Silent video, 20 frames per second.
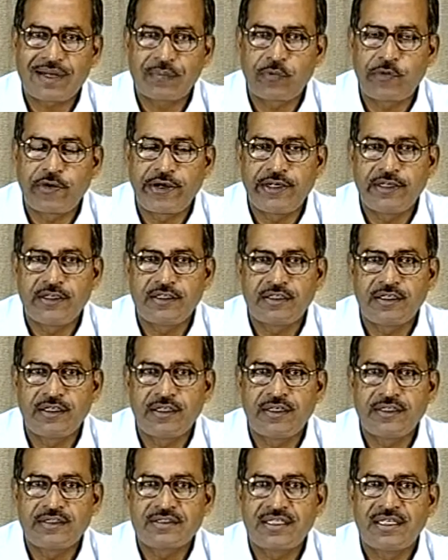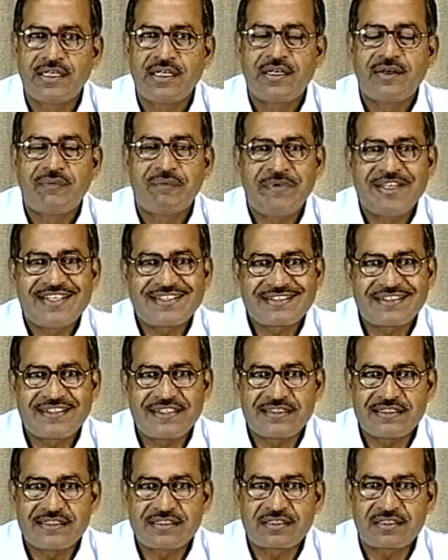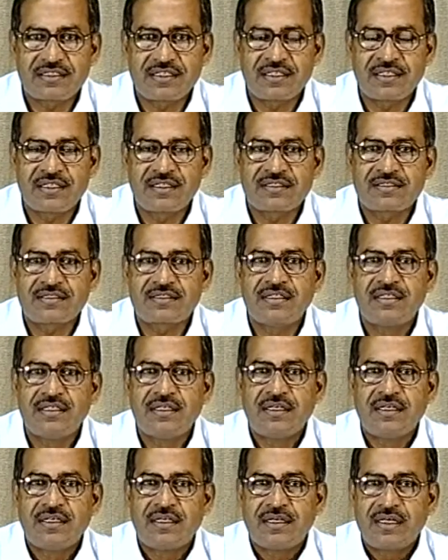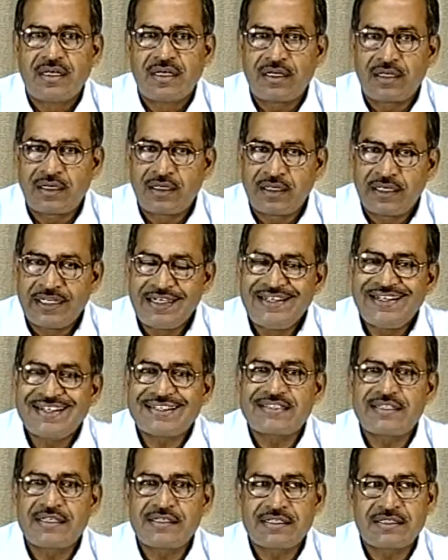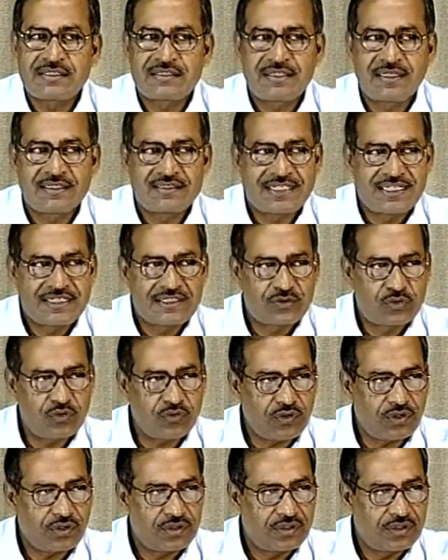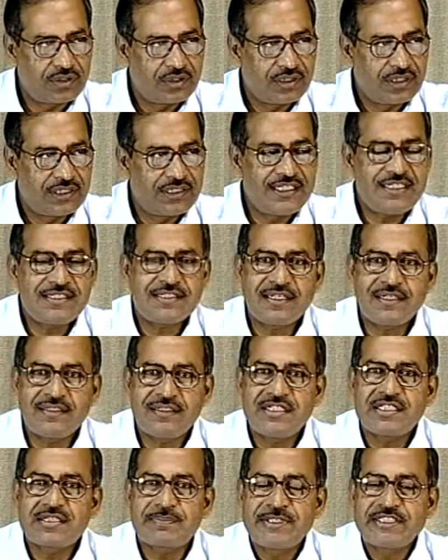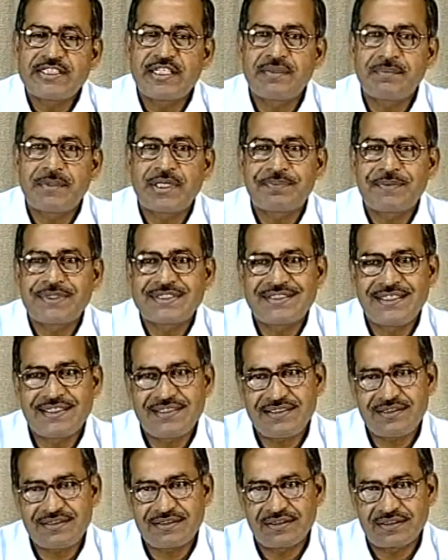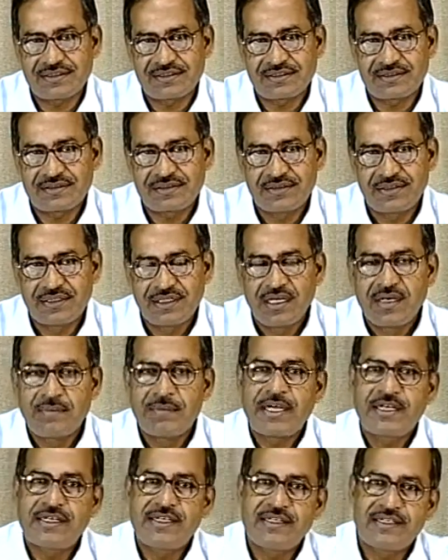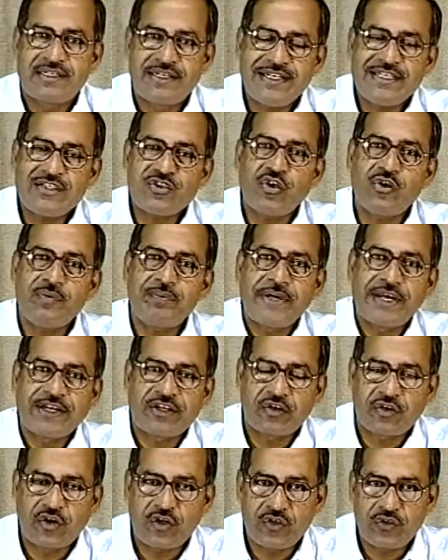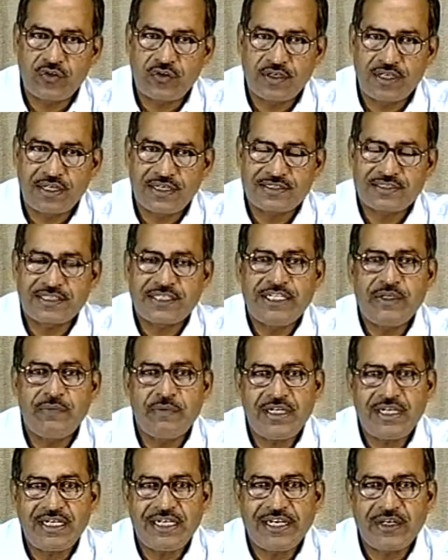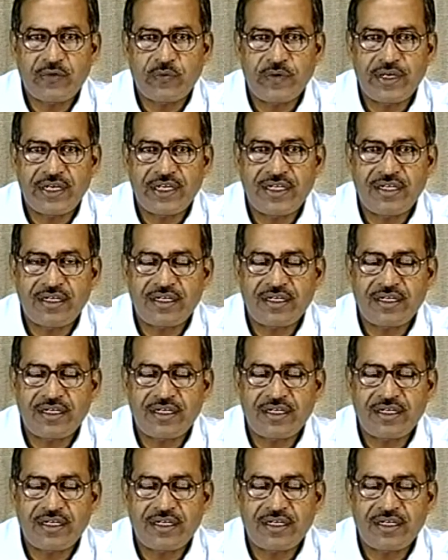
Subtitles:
pointers, base registers, index registers and so on. These are the special purpose registers. But in case of microcontrollers, you will require